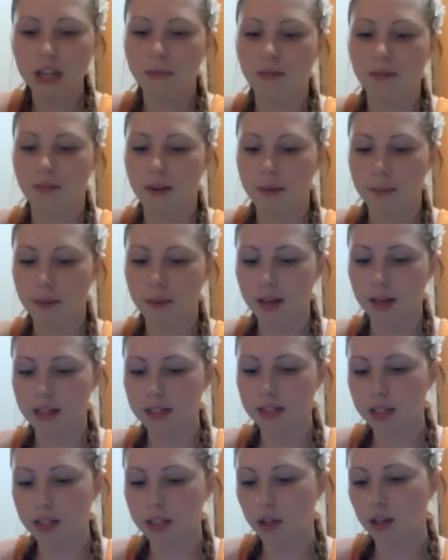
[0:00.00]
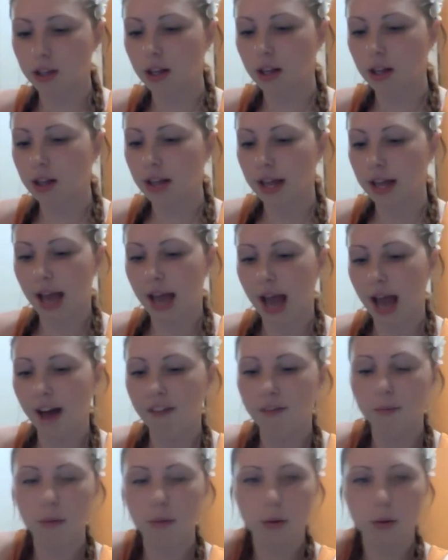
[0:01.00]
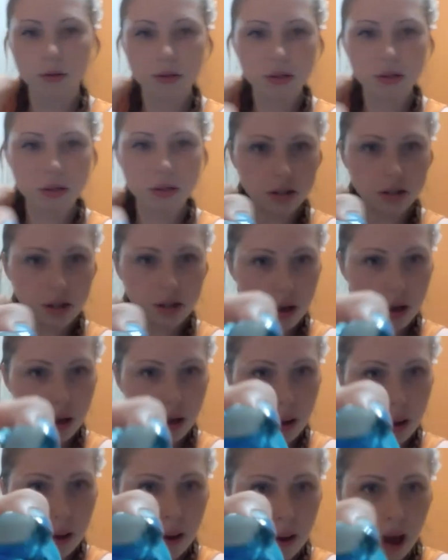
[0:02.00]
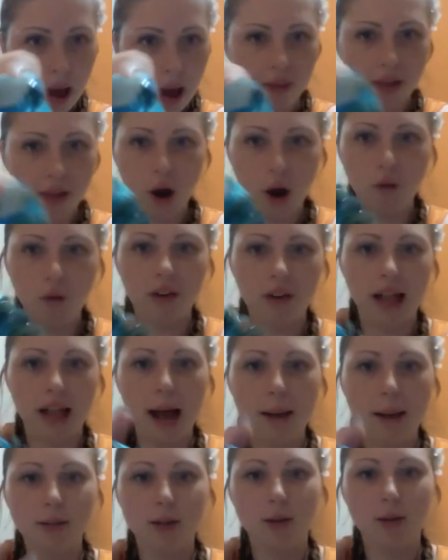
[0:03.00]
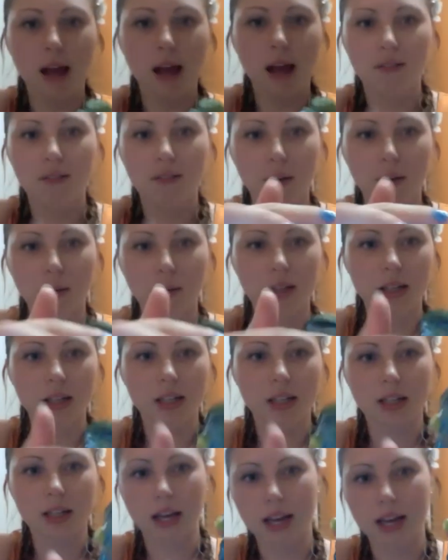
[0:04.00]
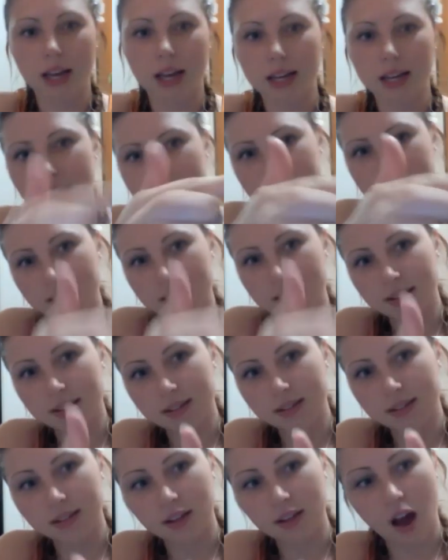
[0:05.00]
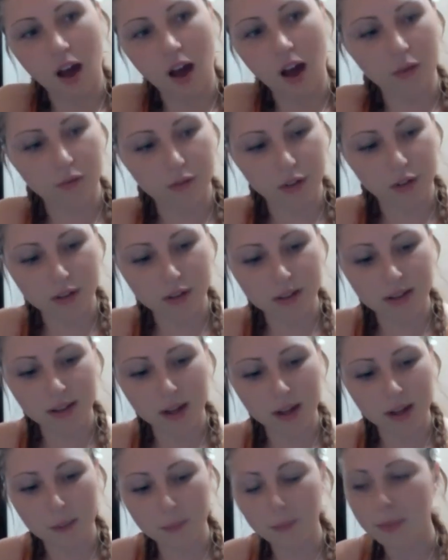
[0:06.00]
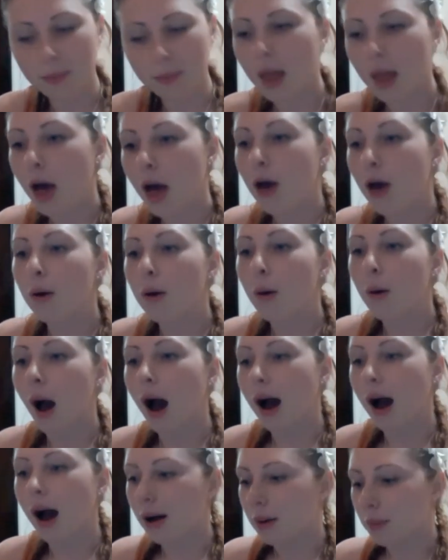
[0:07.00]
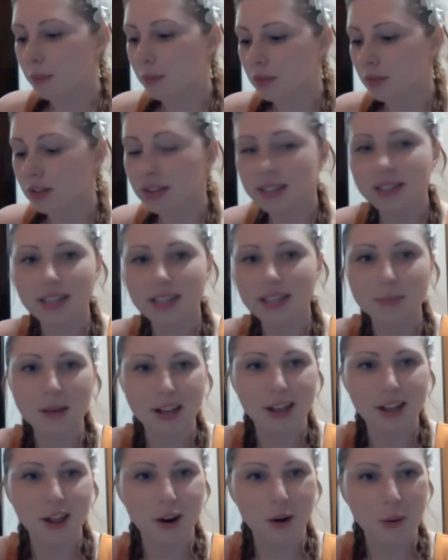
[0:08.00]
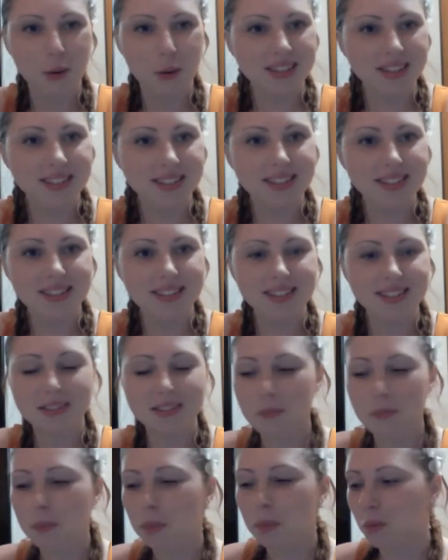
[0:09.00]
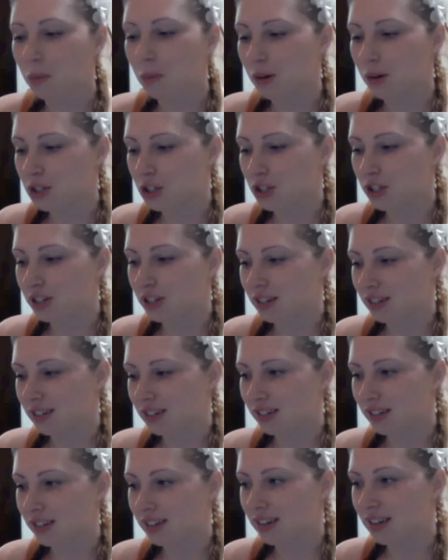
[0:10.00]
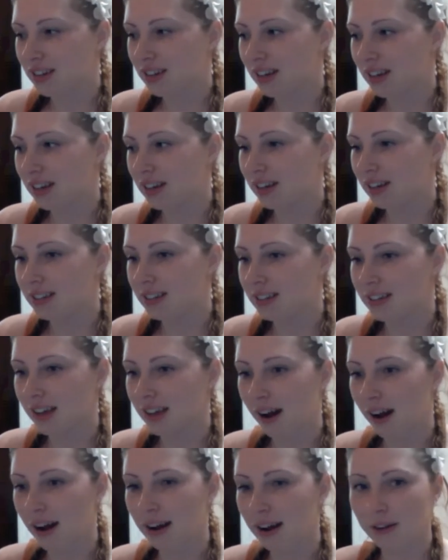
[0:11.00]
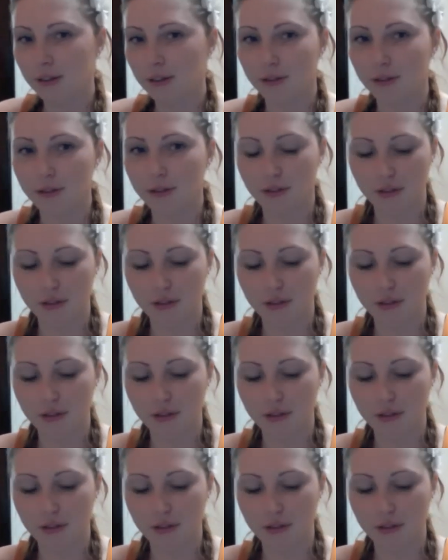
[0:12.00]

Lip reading: of it because they're little like half moons. And they overlap, so they have like a really nice feel to them. This does make a lot of noise, which is kind of,